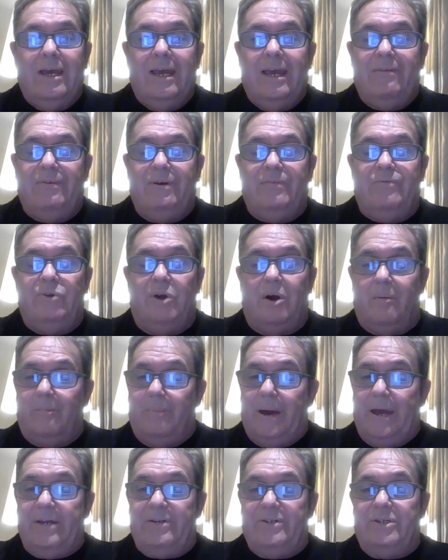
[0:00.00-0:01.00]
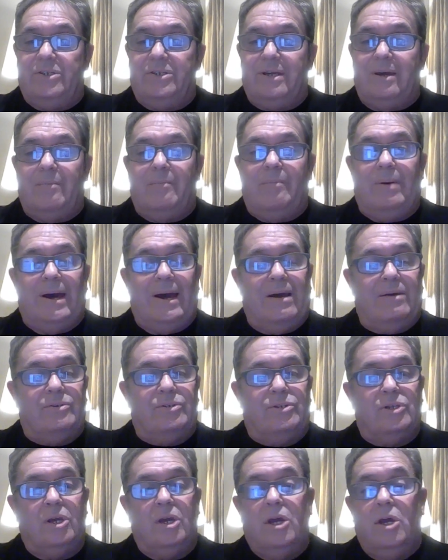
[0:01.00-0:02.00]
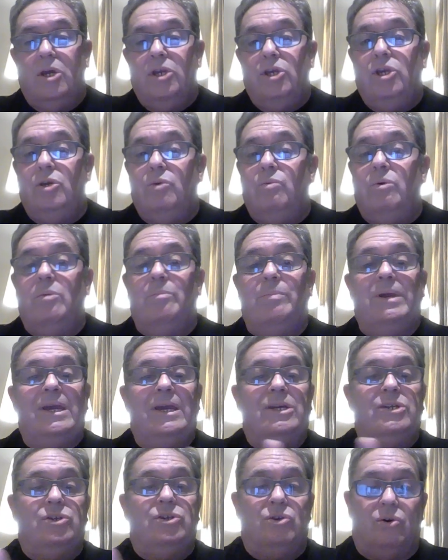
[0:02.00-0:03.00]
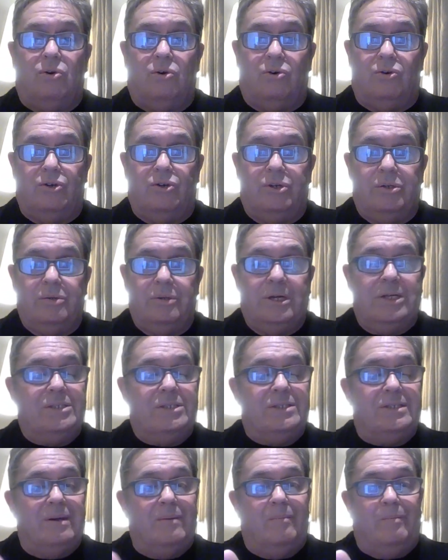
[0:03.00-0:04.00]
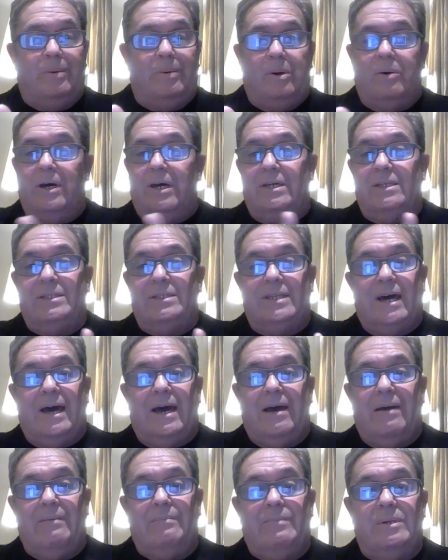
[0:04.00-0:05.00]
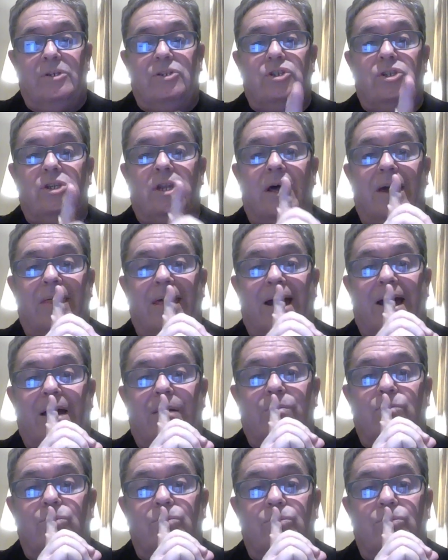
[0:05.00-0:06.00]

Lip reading: If you've not paid your £10, you will be ignored. As simple as that. Just like that.